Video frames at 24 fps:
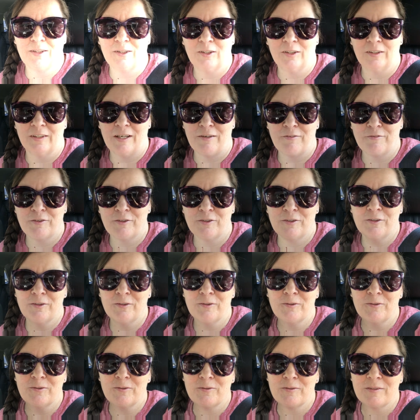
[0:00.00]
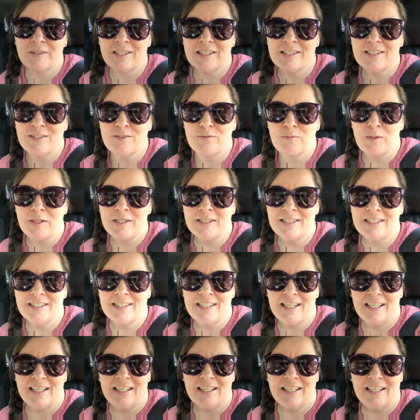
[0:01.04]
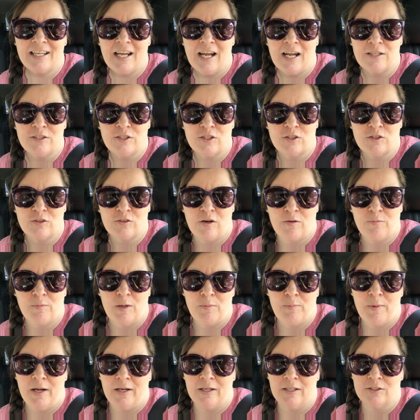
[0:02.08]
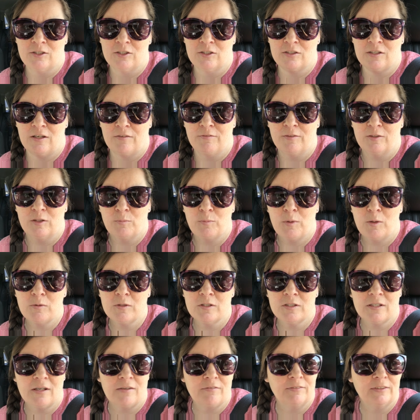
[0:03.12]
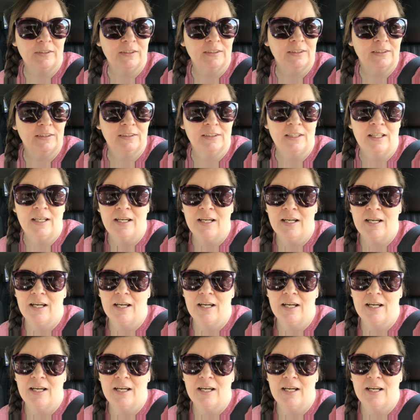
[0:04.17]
Good afternoon, it's Wednesday. I just dropped my packages off at the post office.